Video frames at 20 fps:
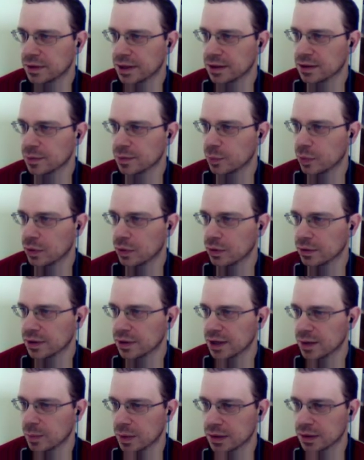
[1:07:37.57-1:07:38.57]
Take the
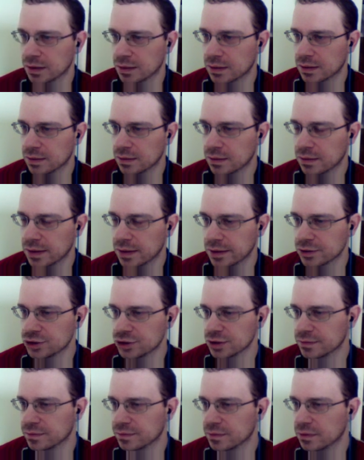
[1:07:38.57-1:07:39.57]
pawn. Yeah, but
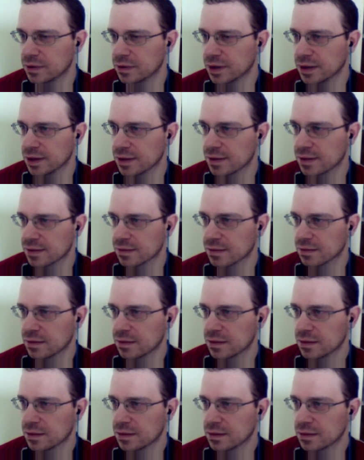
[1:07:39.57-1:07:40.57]
knight g4 and it's